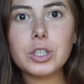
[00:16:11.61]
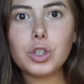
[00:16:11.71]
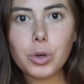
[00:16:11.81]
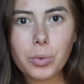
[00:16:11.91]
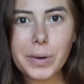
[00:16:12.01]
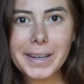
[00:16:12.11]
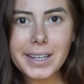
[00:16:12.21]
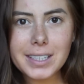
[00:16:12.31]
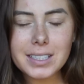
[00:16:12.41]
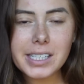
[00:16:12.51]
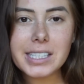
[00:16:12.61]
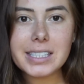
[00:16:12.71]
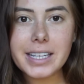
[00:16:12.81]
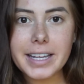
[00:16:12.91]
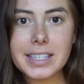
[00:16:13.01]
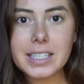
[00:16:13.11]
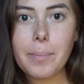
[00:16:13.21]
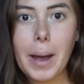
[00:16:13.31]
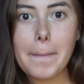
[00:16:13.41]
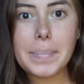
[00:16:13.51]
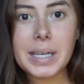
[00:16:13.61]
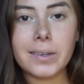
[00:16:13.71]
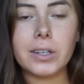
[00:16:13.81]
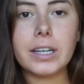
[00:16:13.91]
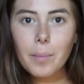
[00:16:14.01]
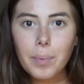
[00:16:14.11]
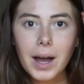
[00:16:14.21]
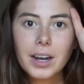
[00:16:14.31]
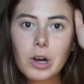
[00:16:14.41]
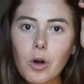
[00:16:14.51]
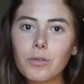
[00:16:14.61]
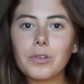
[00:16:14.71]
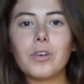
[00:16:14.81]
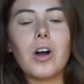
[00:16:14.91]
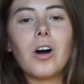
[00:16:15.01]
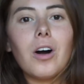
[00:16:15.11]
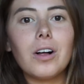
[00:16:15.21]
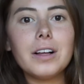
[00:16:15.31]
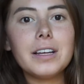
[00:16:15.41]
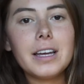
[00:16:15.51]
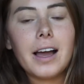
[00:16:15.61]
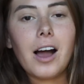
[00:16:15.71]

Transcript: 2 weeks since my peel, but overall,